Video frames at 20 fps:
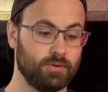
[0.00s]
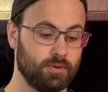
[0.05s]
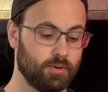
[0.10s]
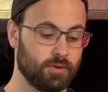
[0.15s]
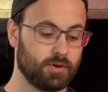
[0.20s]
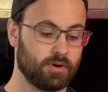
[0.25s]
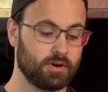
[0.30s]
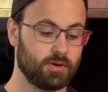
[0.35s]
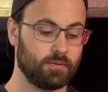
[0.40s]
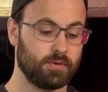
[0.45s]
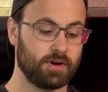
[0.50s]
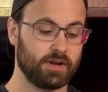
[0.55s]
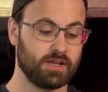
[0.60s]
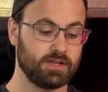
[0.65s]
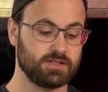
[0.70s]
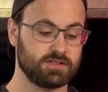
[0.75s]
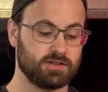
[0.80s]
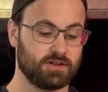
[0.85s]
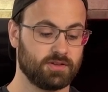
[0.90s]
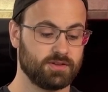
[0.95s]
order when I
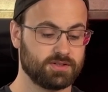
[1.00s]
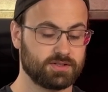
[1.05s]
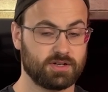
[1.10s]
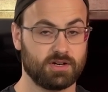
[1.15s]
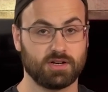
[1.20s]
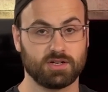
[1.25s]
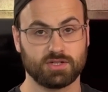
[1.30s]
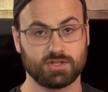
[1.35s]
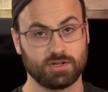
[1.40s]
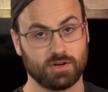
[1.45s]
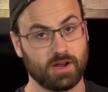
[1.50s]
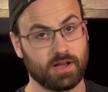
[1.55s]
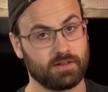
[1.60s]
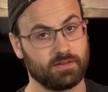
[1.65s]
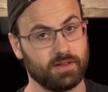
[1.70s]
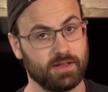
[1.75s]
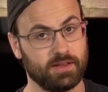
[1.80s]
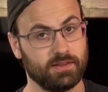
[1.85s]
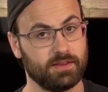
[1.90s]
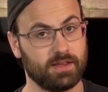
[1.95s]
install this card
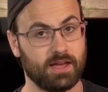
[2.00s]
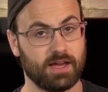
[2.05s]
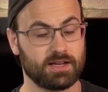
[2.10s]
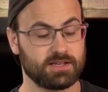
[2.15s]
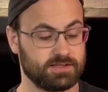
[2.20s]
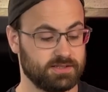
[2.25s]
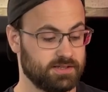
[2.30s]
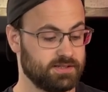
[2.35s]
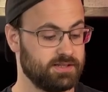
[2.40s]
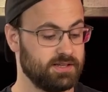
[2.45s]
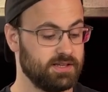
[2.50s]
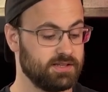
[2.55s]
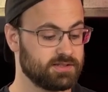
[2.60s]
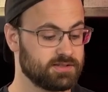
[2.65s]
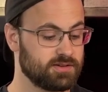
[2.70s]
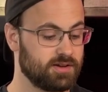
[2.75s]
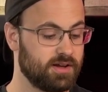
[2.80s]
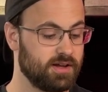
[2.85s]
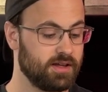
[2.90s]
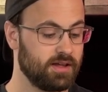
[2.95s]
directly in the X16
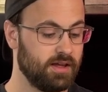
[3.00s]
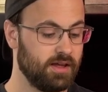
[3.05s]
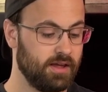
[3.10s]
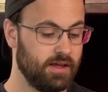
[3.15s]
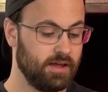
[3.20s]
slot.